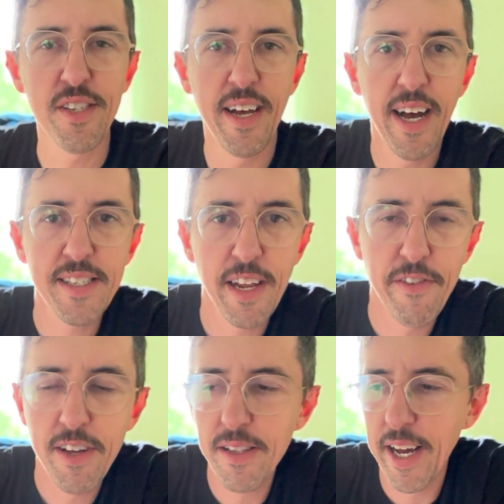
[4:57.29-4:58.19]
I ask
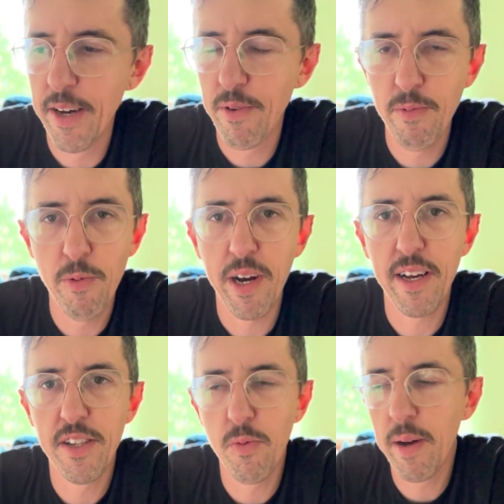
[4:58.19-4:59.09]
every client when we work
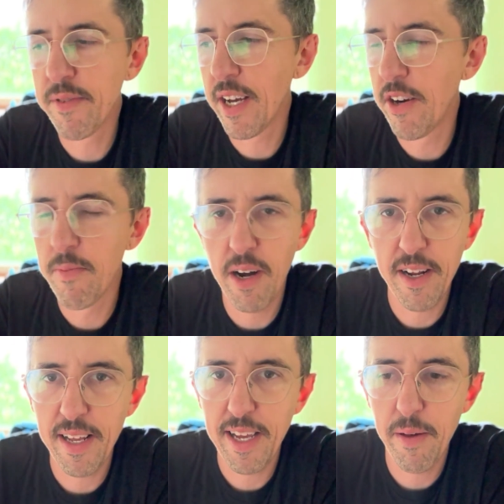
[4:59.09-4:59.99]
on their website or
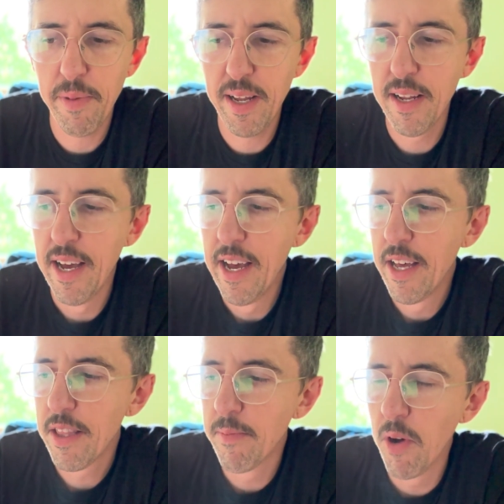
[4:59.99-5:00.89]
marketing campaign.
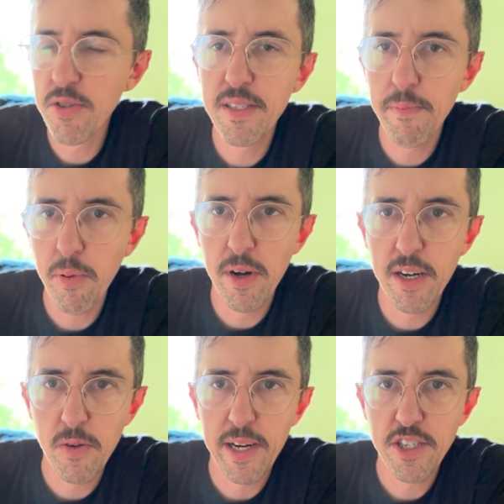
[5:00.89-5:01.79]
The most
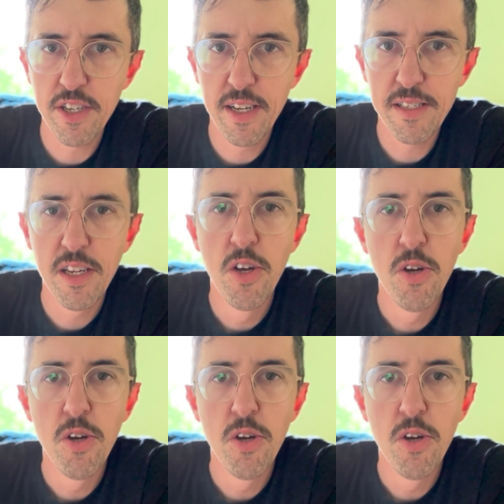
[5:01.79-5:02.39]
important question is,